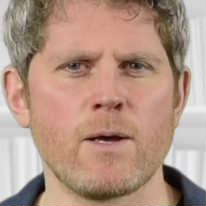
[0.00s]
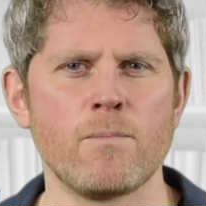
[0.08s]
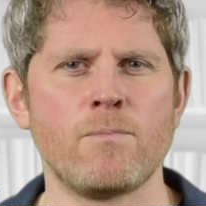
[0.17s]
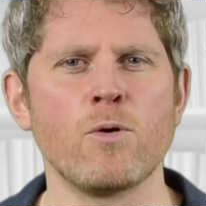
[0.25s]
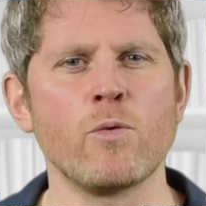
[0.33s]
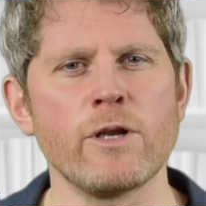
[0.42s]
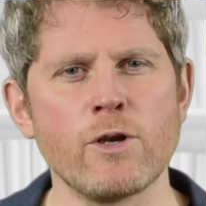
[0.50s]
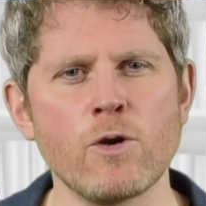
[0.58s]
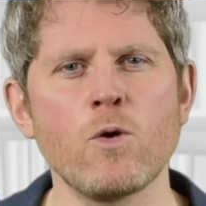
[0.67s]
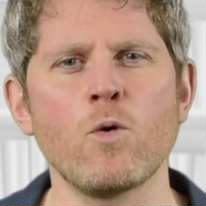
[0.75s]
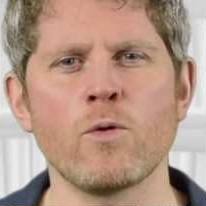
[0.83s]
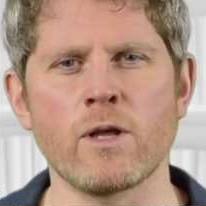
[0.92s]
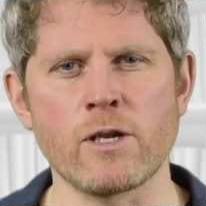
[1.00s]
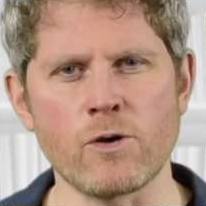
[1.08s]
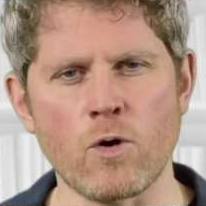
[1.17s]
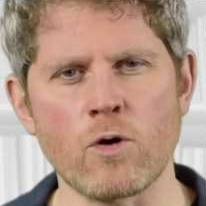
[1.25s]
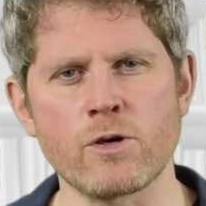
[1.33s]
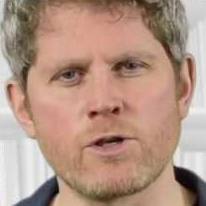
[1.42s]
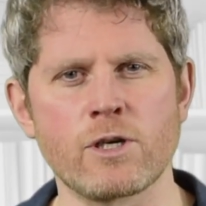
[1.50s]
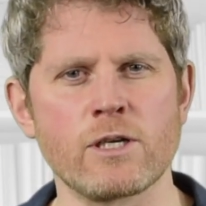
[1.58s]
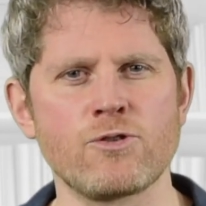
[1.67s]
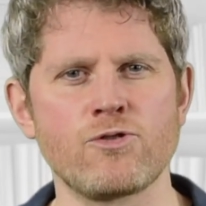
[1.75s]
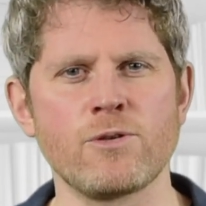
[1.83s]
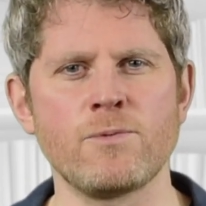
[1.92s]
but we know that in order to
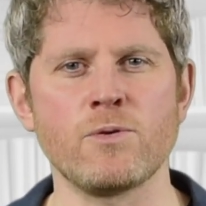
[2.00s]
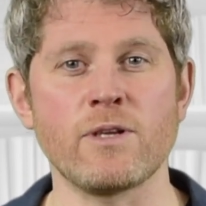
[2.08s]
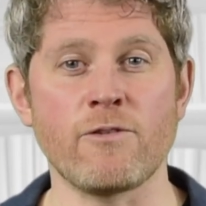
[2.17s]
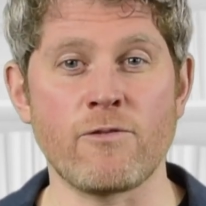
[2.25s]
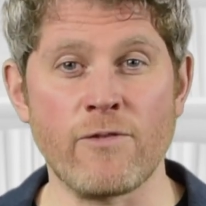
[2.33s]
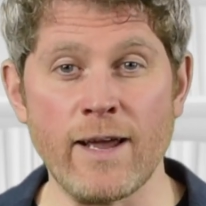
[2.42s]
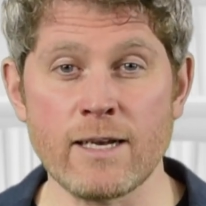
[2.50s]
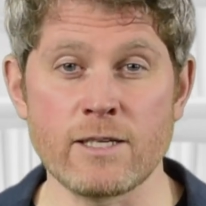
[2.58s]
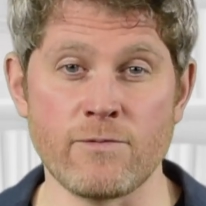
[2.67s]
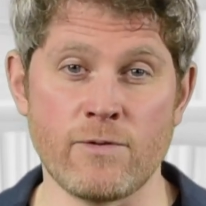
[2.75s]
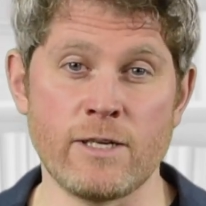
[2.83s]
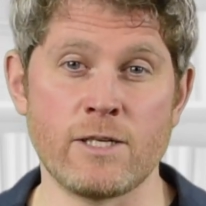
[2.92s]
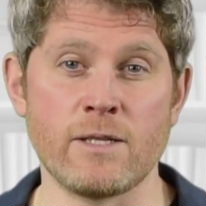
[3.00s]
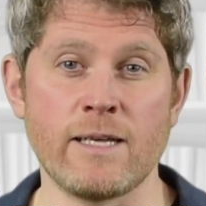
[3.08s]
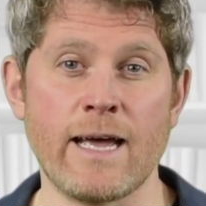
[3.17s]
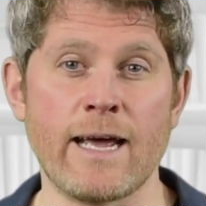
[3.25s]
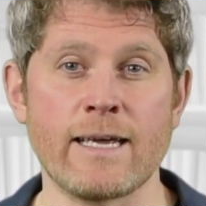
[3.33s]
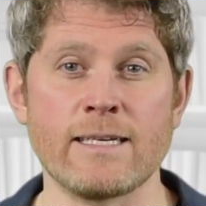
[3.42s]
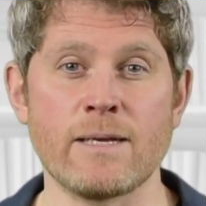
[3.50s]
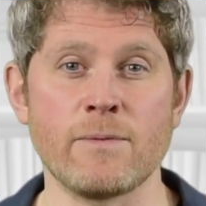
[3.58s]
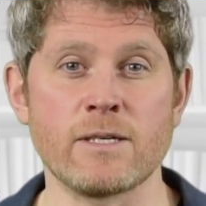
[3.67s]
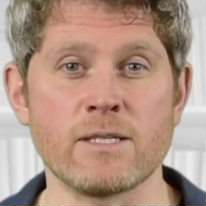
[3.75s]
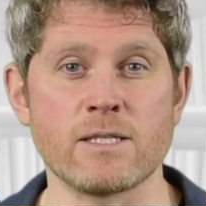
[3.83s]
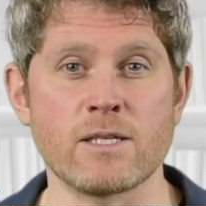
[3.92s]
contribute effectively to the
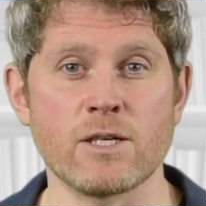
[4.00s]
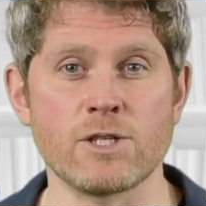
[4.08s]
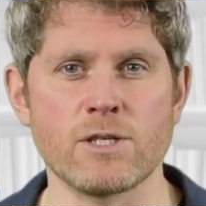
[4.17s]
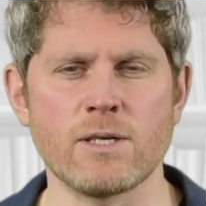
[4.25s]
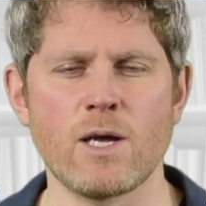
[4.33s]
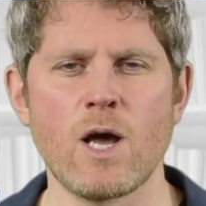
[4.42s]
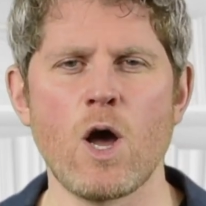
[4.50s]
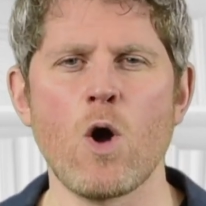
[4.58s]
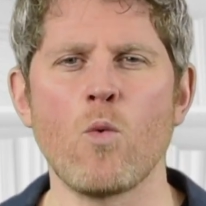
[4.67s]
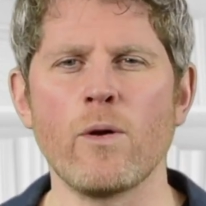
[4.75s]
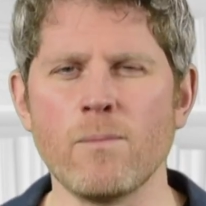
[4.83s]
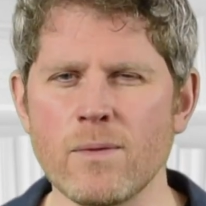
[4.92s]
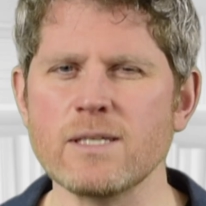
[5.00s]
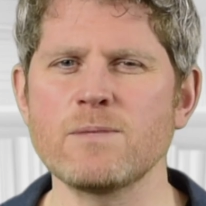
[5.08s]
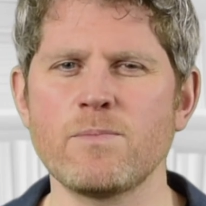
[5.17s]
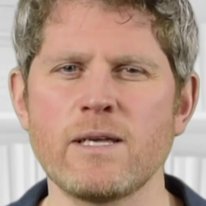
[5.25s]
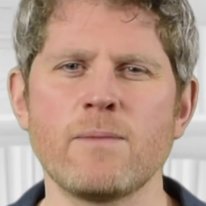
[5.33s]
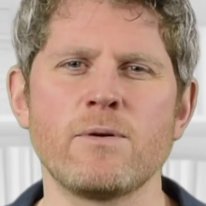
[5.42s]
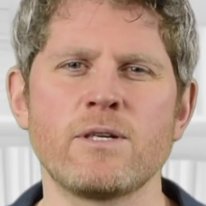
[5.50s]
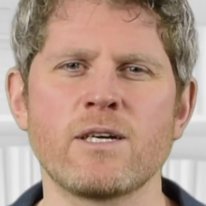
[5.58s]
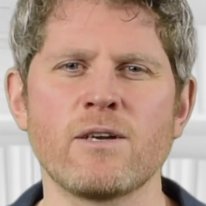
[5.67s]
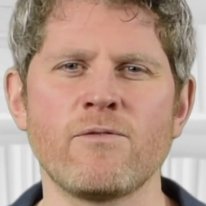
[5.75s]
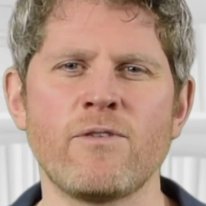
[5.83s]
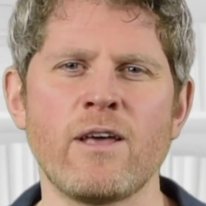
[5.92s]
academic discussion, we must be able to
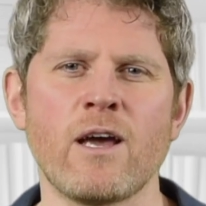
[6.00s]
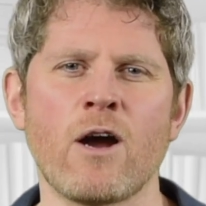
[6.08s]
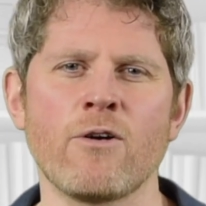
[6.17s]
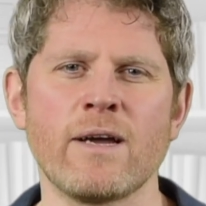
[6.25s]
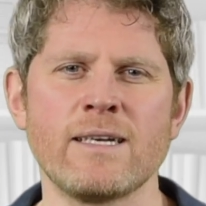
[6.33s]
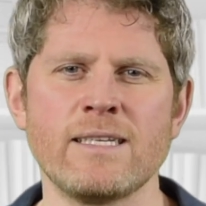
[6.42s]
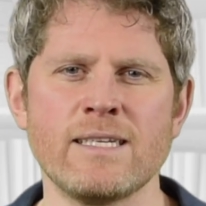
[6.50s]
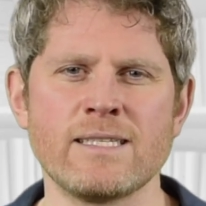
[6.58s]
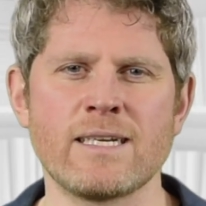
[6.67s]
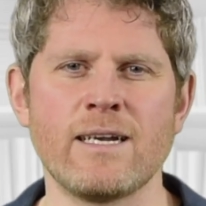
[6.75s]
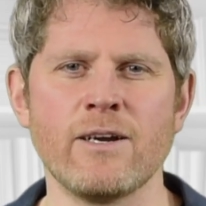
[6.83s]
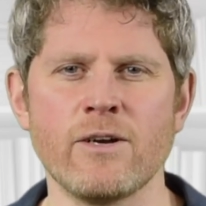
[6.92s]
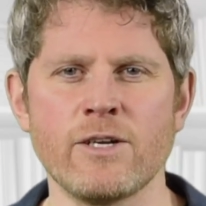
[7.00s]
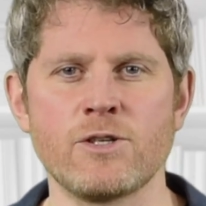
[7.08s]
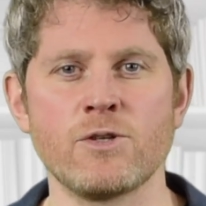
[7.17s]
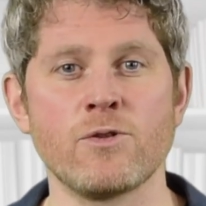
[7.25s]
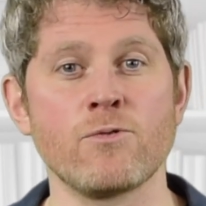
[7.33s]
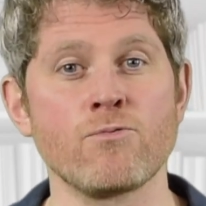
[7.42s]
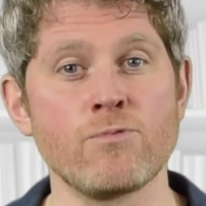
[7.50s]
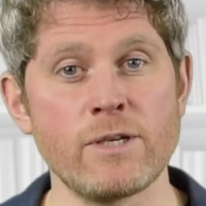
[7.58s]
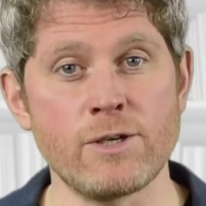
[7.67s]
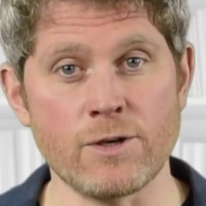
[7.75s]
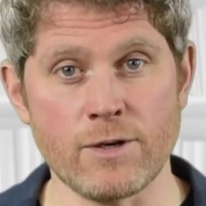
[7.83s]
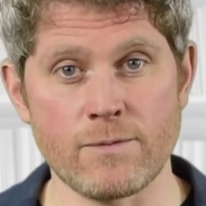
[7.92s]
convey our ideas clearly to the
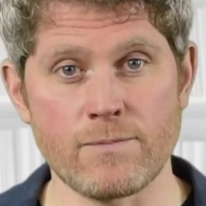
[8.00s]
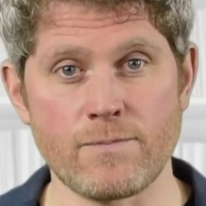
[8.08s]
reader.